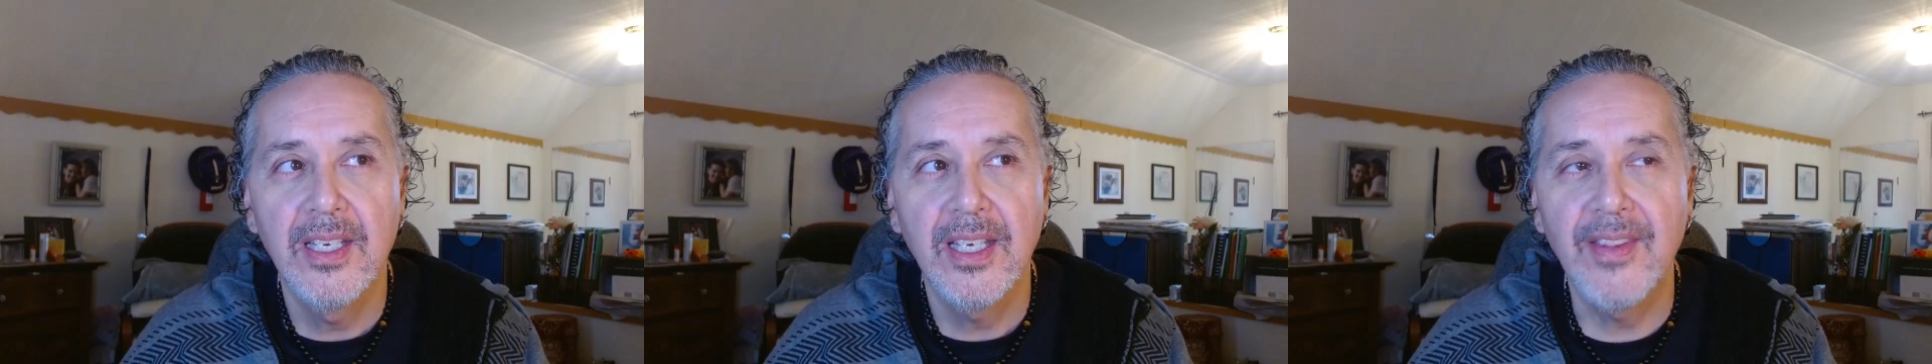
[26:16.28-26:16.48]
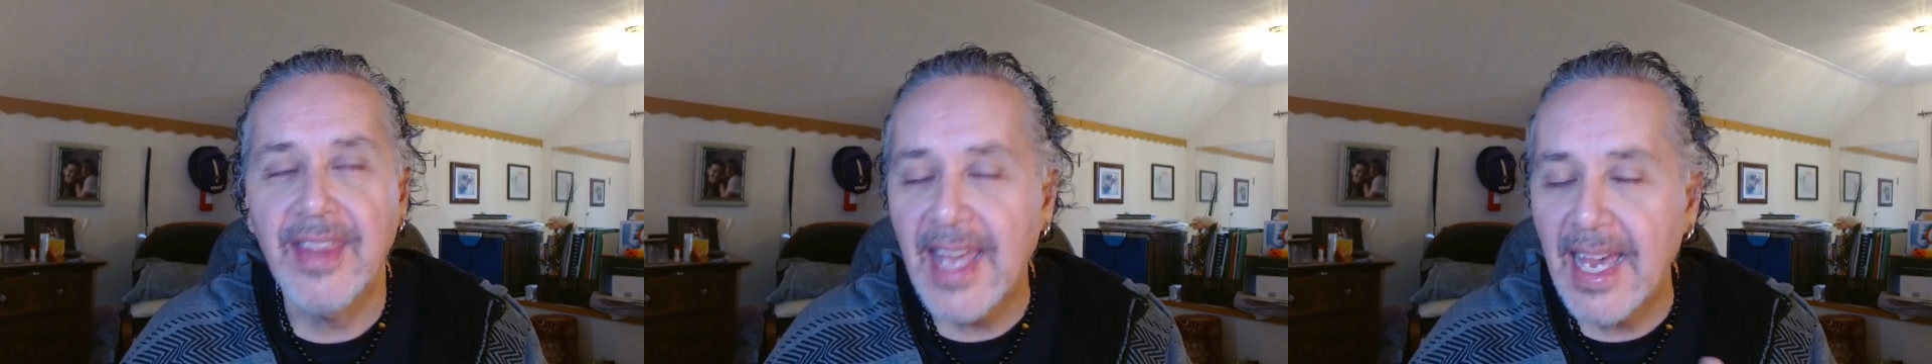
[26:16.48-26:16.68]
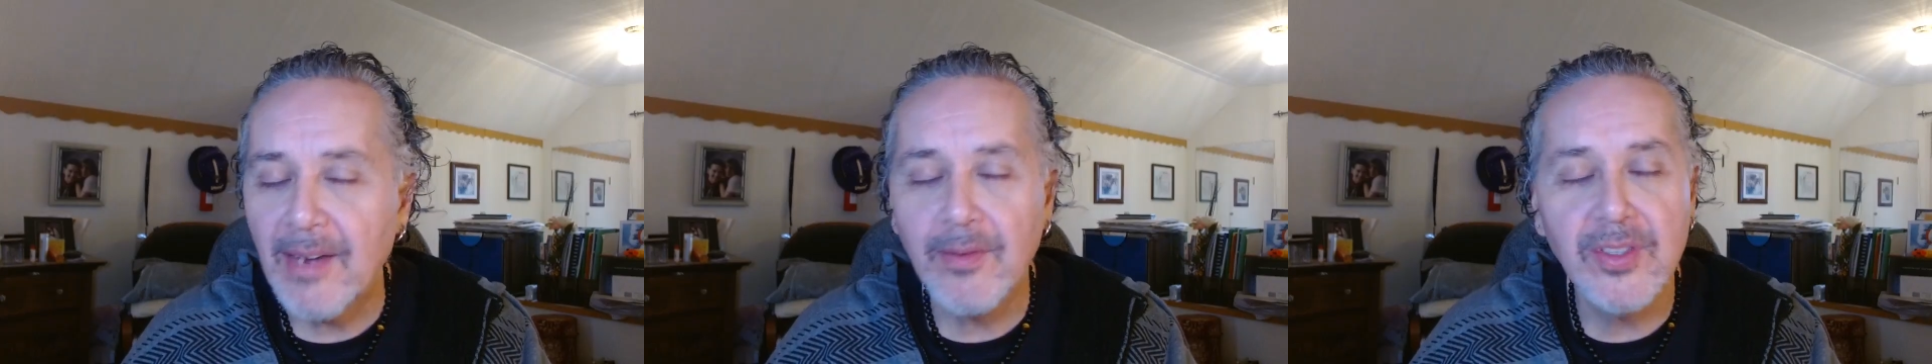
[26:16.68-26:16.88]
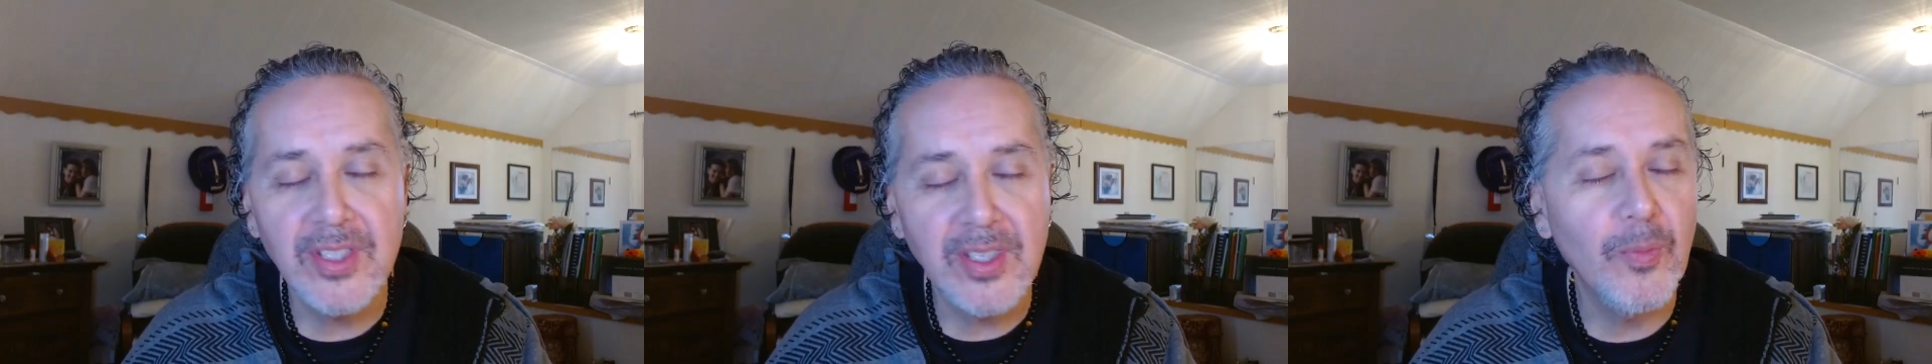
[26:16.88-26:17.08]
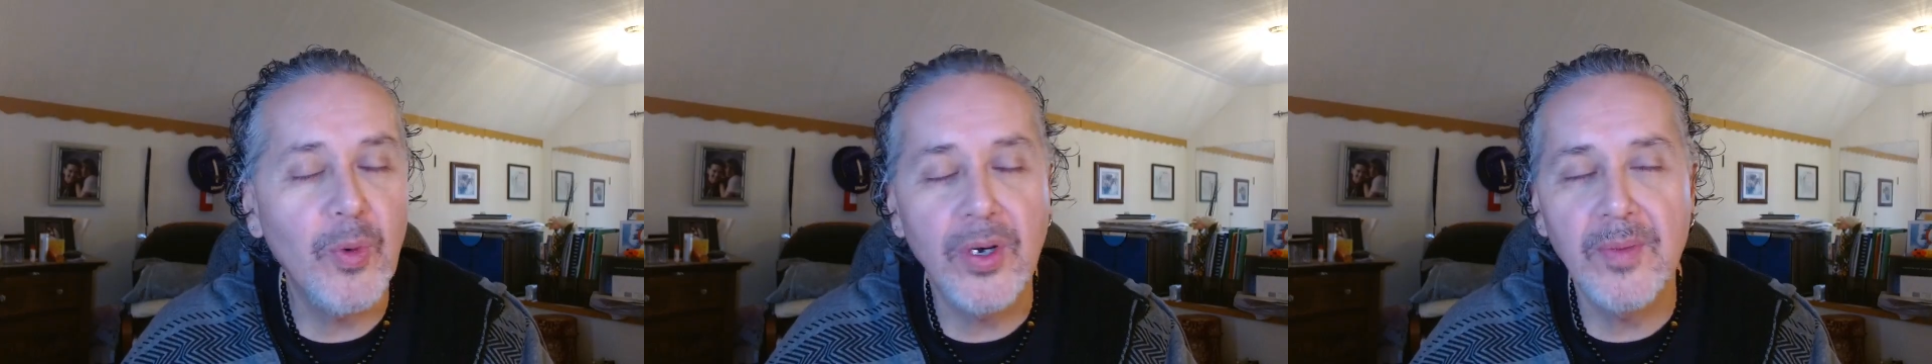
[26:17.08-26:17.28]
And that was
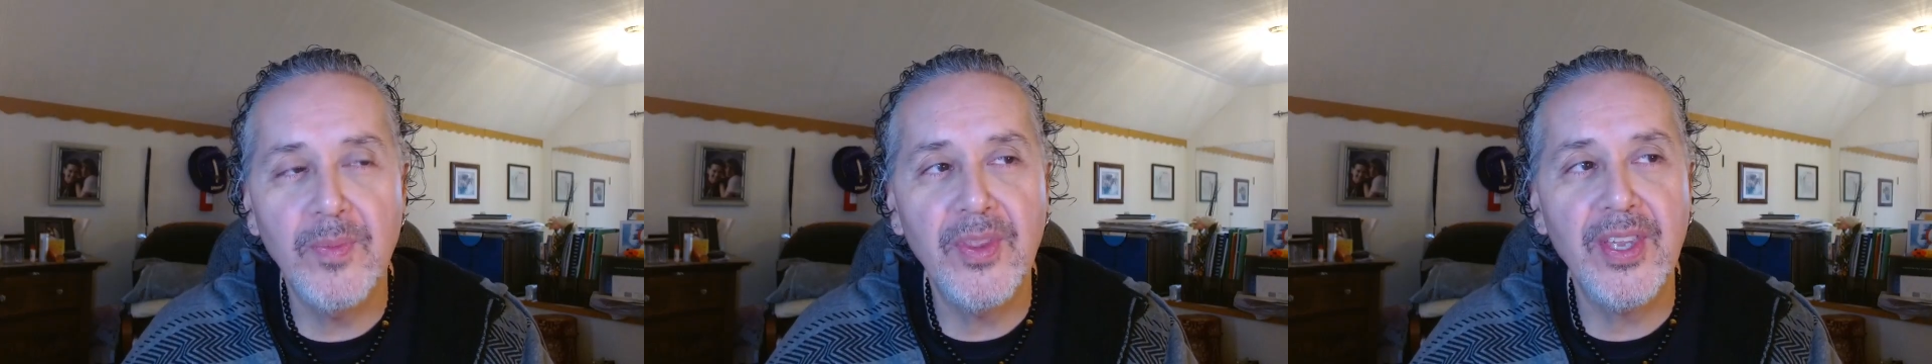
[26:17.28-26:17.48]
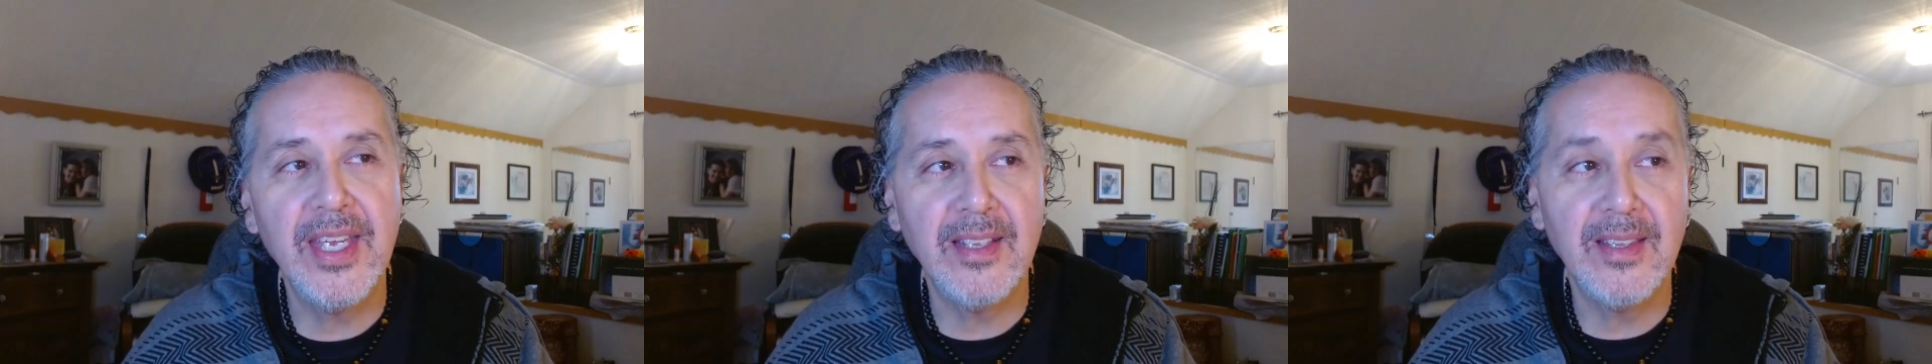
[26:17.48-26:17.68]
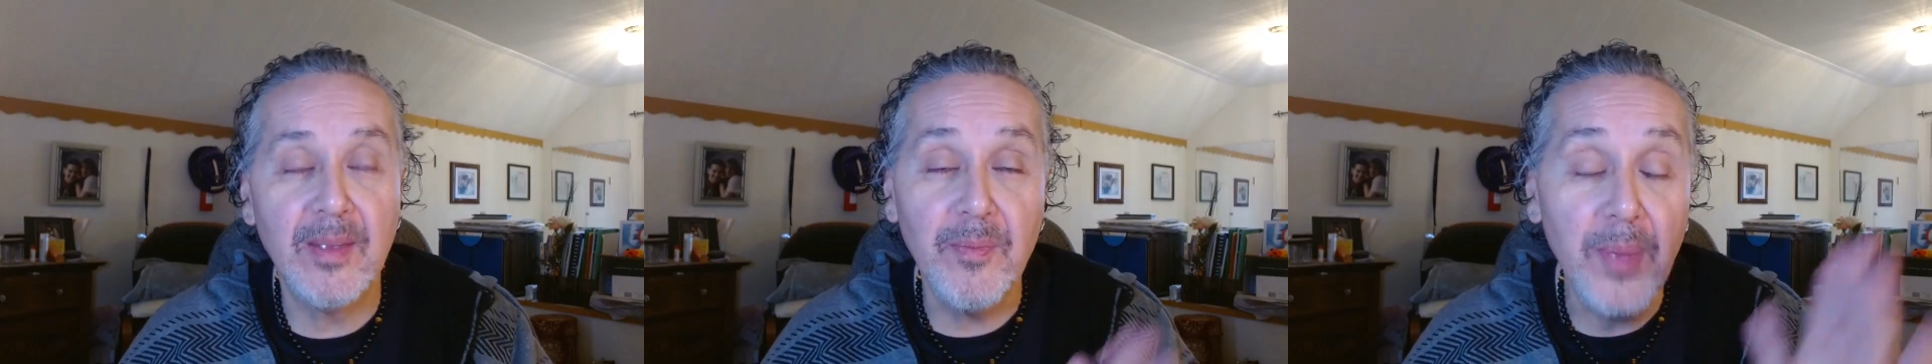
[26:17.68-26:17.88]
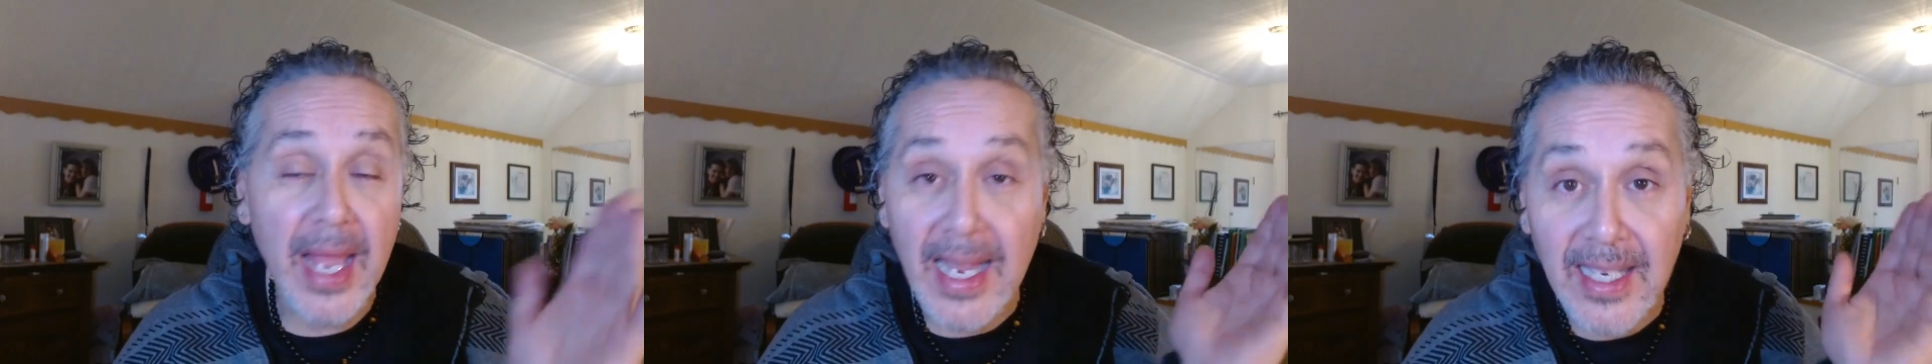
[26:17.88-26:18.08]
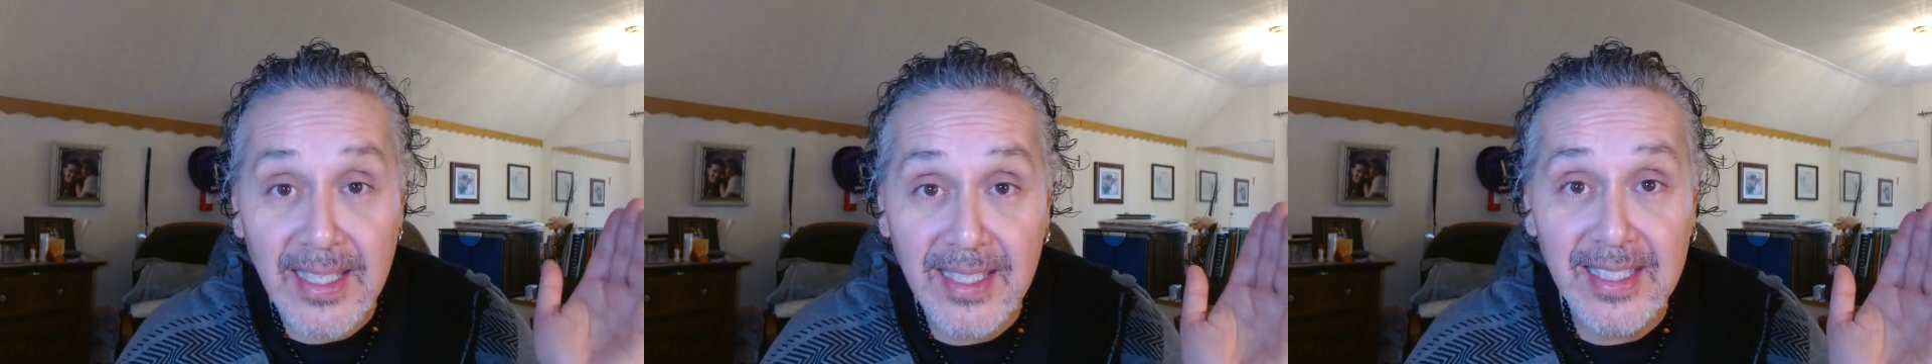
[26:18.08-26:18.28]
the one thing that
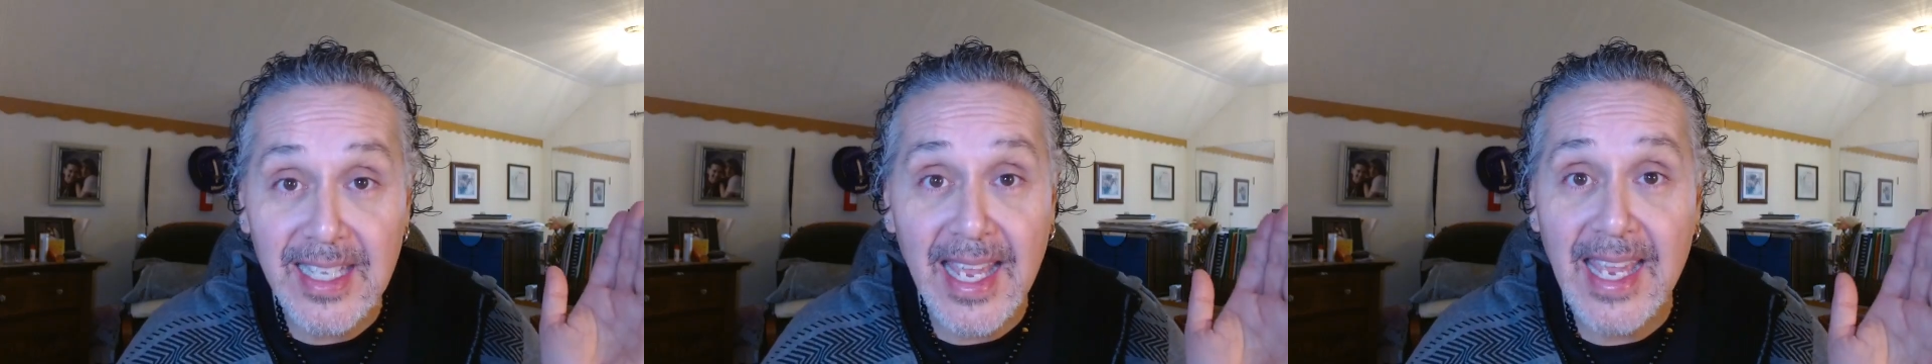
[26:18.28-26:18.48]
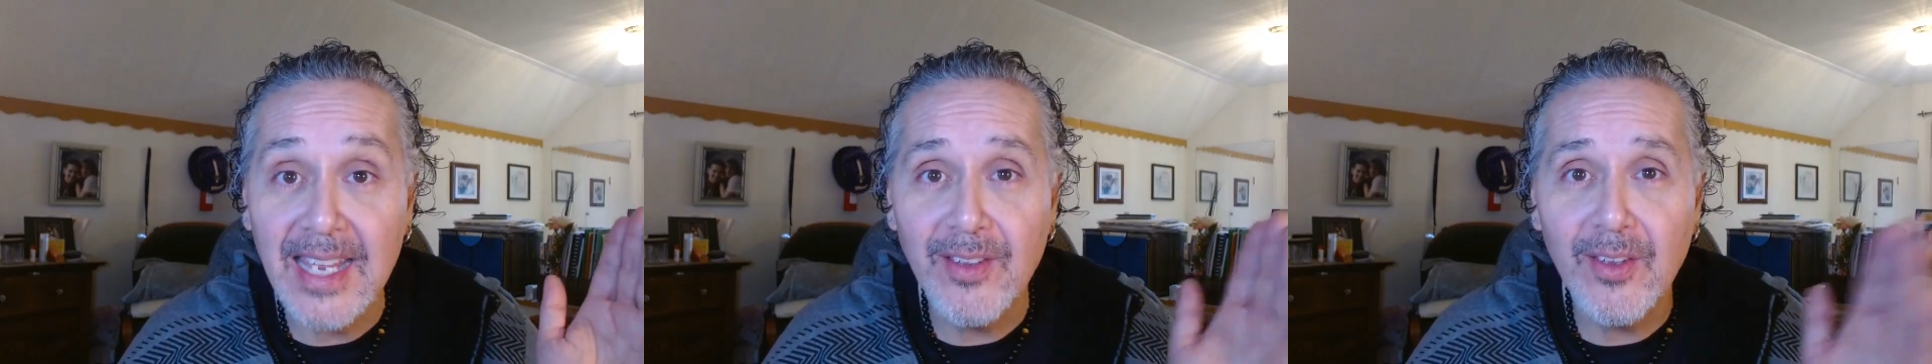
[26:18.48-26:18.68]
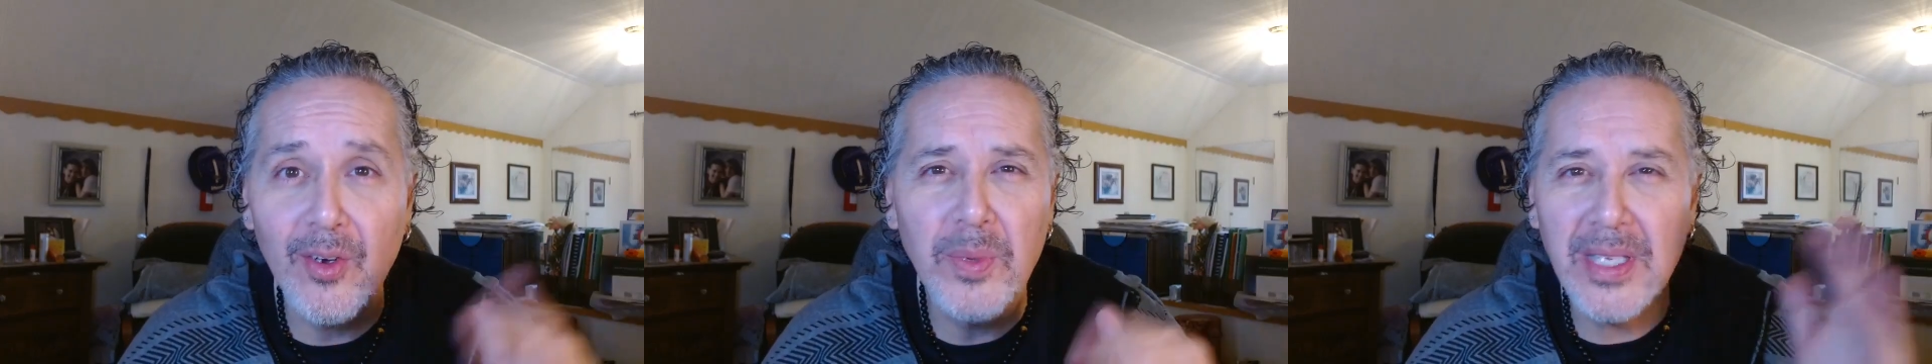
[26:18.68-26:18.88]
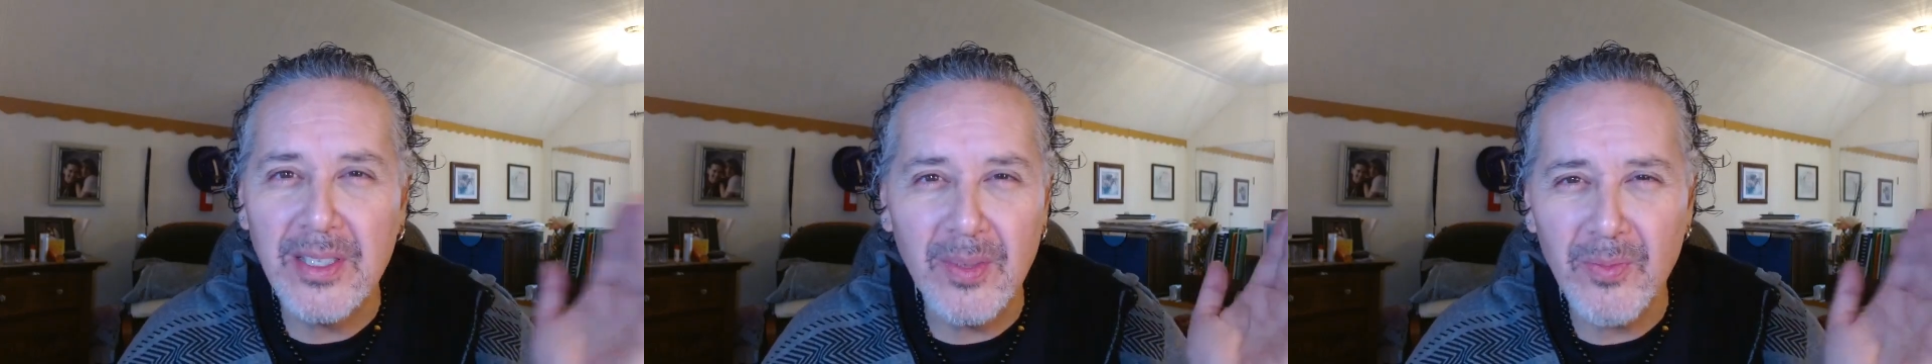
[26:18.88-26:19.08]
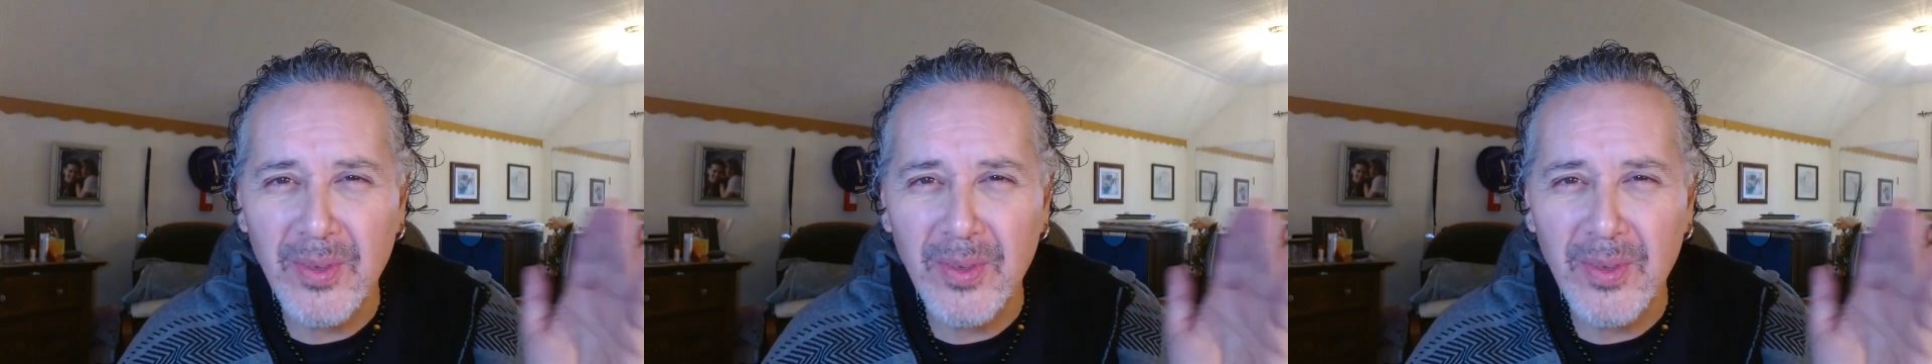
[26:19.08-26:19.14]
back in the day, nobody